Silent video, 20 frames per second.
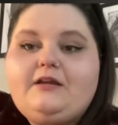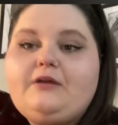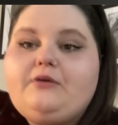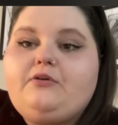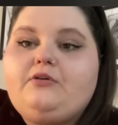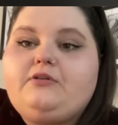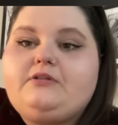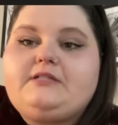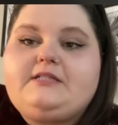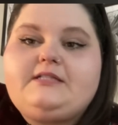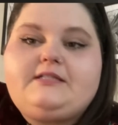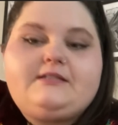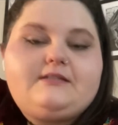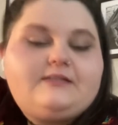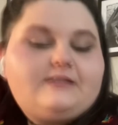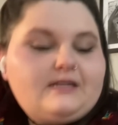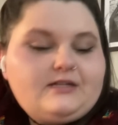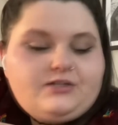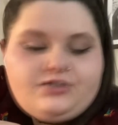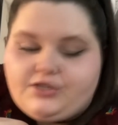It was
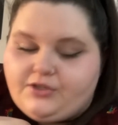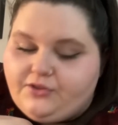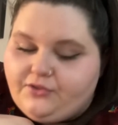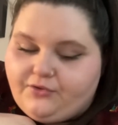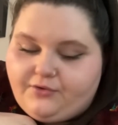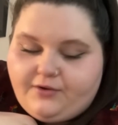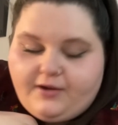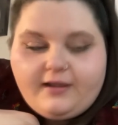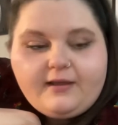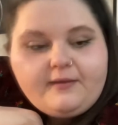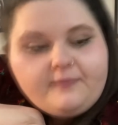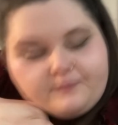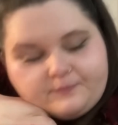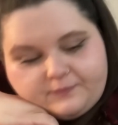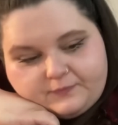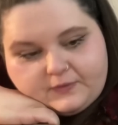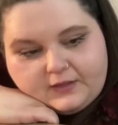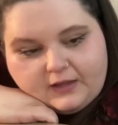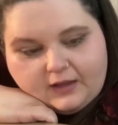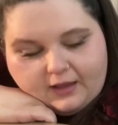session 3,
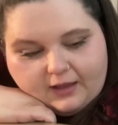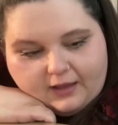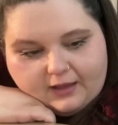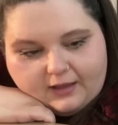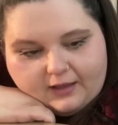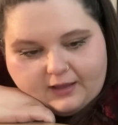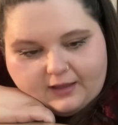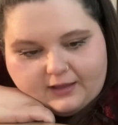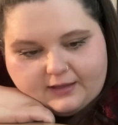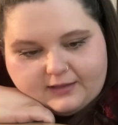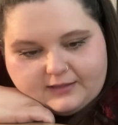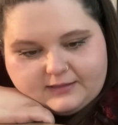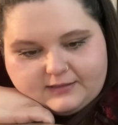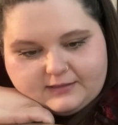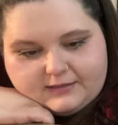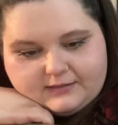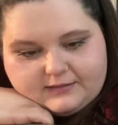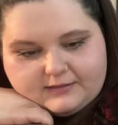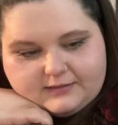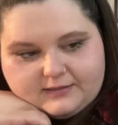
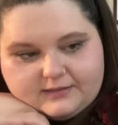and